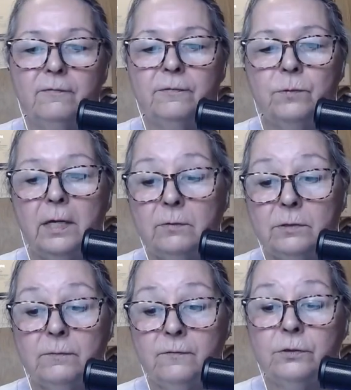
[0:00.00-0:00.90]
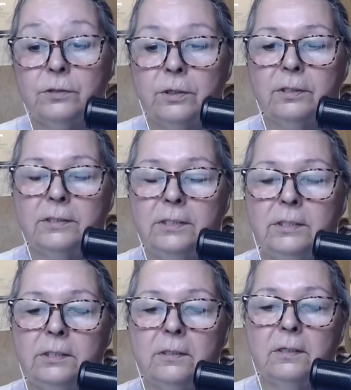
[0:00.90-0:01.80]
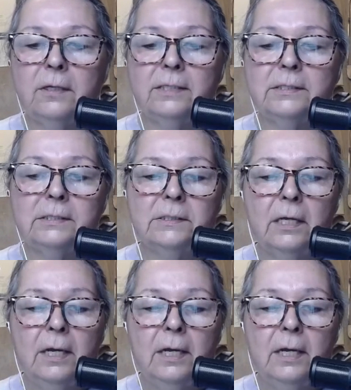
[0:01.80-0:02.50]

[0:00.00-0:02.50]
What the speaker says: And when I was first started teaching the classes,